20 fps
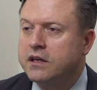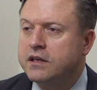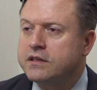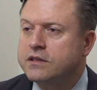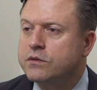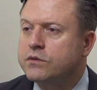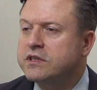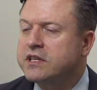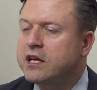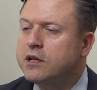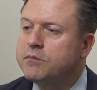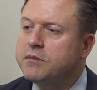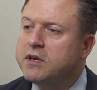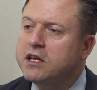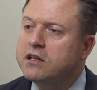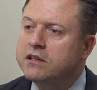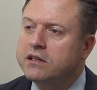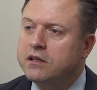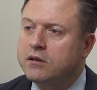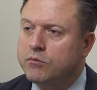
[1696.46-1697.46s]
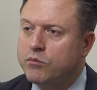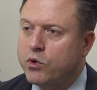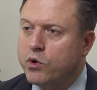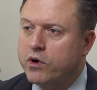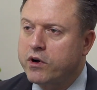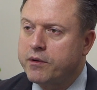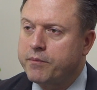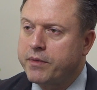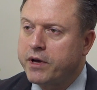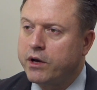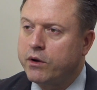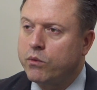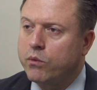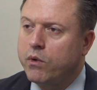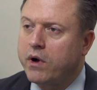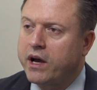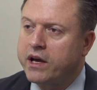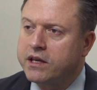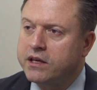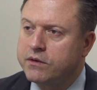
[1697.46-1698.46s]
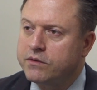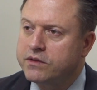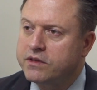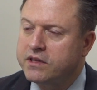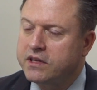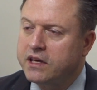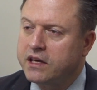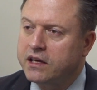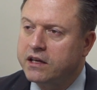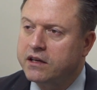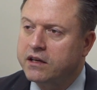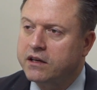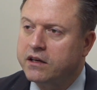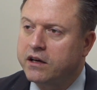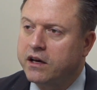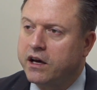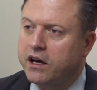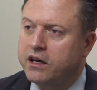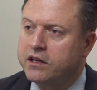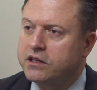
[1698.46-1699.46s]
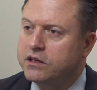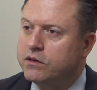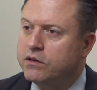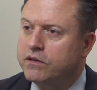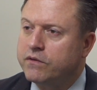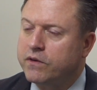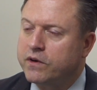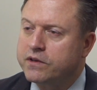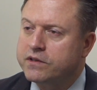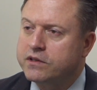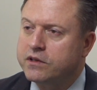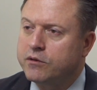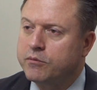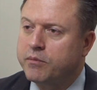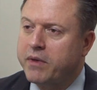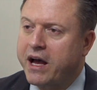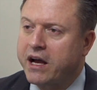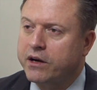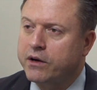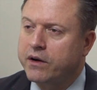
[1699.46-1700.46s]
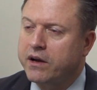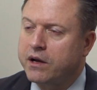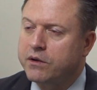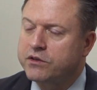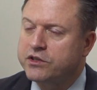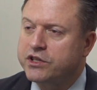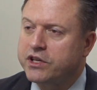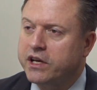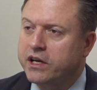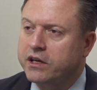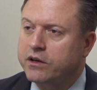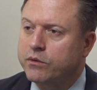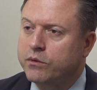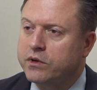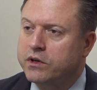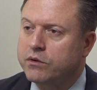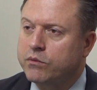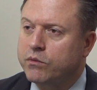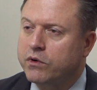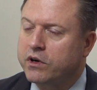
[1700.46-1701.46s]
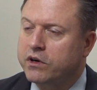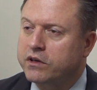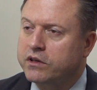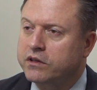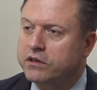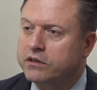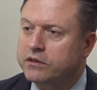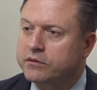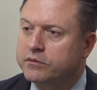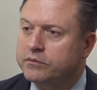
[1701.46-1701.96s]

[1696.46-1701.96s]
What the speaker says: So tell me a little more about why you think a universal background check wouldn't work.